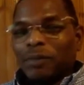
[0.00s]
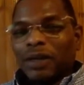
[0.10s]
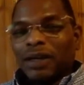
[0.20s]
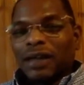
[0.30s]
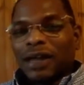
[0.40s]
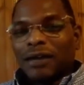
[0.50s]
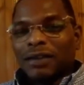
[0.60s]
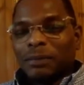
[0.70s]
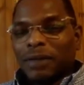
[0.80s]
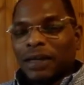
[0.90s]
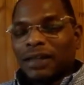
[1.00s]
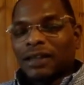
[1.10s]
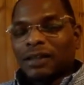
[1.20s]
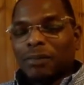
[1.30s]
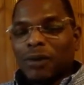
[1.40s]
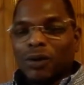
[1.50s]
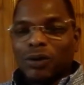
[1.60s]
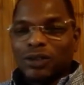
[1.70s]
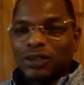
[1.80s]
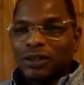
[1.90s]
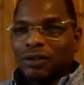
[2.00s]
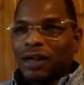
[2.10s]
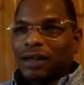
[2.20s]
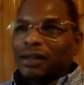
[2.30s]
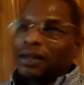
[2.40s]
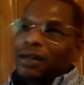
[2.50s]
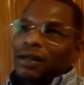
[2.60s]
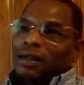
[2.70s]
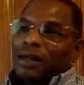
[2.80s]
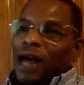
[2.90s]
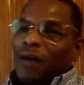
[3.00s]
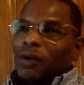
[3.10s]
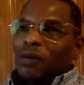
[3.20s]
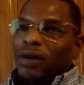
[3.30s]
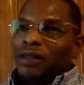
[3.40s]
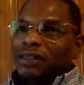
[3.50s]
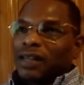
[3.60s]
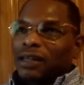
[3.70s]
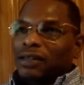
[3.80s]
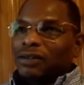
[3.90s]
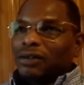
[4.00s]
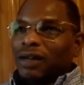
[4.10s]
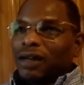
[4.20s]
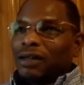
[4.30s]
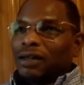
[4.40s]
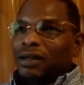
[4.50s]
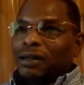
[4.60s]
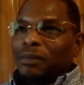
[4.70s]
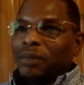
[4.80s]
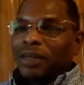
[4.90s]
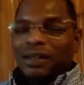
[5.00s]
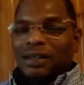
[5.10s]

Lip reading: being like the moguls, you know, like I would watch P.